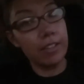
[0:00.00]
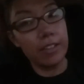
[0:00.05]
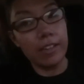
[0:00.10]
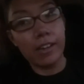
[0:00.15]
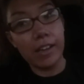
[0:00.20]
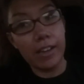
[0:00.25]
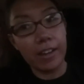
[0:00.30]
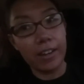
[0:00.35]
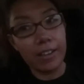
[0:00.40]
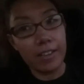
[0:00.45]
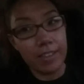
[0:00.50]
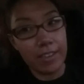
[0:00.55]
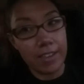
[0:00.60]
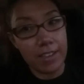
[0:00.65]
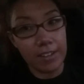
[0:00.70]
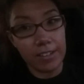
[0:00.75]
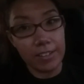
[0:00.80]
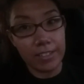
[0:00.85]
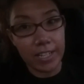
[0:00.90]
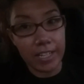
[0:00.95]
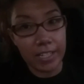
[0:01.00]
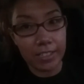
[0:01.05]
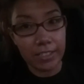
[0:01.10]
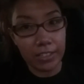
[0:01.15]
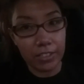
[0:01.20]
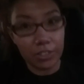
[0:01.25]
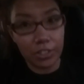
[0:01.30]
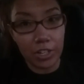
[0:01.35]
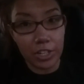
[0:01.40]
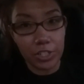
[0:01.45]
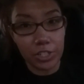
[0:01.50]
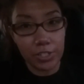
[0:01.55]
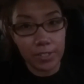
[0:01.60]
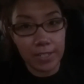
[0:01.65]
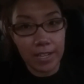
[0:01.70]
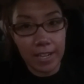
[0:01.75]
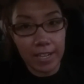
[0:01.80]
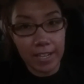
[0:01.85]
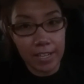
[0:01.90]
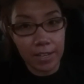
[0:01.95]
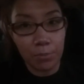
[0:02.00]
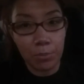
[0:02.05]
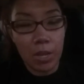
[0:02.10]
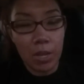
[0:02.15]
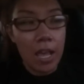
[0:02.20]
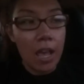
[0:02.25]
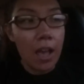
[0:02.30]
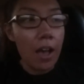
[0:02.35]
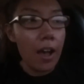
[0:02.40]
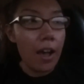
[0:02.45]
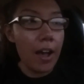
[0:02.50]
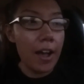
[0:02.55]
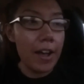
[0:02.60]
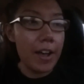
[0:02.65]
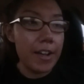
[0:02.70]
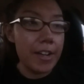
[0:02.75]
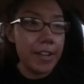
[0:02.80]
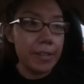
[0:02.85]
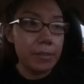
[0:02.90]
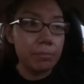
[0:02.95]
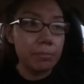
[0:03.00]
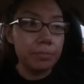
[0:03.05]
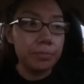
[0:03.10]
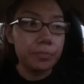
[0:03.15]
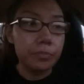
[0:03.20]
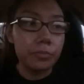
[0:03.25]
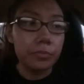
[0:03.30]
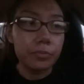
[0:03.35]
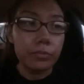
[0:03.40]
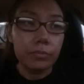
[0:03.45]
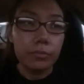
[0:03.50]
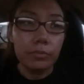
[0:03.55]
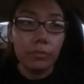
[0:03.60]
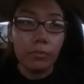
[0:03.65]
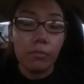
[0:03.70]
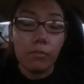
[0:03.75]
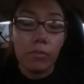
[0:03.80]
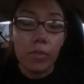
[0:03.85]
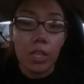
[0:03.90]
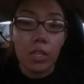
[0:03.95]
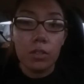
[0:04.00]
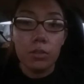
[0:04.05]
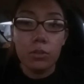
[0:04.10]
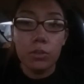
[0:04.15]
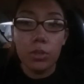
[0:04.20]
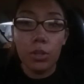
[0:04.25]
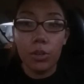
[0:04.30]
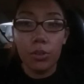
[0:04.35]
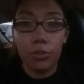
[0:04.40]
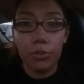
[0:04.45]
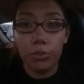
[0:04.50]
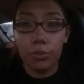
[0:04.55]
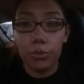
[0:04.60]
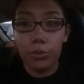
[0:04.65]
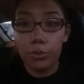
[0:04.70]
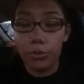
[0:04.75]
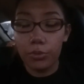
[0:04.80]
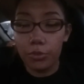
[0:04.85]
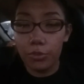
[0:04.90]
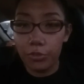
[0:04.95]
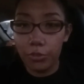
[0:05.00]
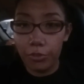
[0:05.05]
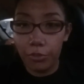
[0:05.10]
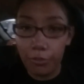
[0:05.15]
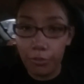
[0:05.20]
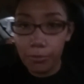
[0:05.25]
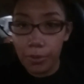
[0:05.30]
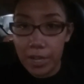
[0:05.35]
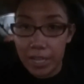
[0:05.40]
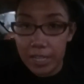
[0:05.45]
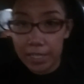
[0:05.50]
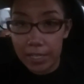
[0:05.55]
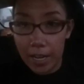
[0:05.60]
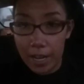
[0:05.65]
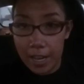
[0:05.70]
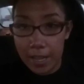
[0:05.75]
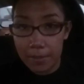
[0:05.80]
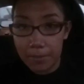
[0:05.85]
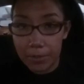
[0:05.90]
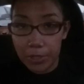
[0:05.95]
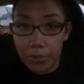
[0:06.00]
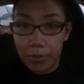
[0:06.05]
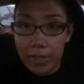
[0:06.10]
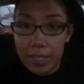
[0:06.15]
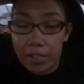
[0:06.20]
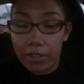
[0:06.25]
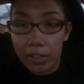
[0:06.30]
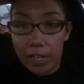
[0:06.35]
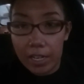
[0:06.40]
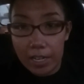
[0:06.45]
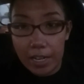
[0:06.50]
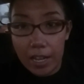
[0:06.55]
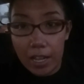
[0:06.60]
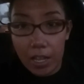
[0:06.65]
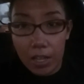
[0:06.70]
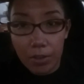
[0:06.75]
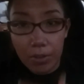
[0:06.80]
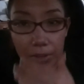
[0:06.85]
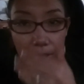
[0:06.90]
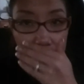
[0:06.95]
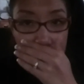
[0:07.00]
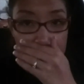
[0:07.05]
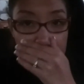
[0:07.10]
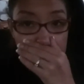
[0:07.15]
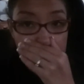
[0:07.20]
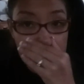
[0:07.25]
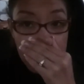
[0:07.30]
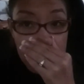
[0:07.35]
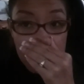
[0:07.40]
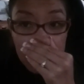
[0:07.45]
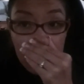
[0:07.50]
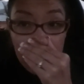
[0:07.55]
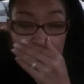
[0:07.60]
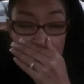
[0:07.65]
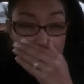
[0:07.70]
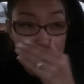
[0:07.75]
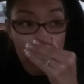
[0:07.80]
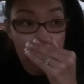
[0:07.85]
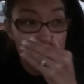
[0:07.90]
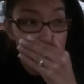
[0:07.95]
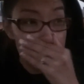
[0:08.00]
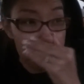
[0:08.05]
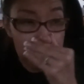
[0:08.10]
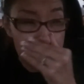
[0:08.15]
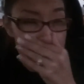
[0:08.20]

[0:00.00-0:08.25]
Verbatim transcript: kind of getting down to crunch time. Um, so, what I am doing right now is a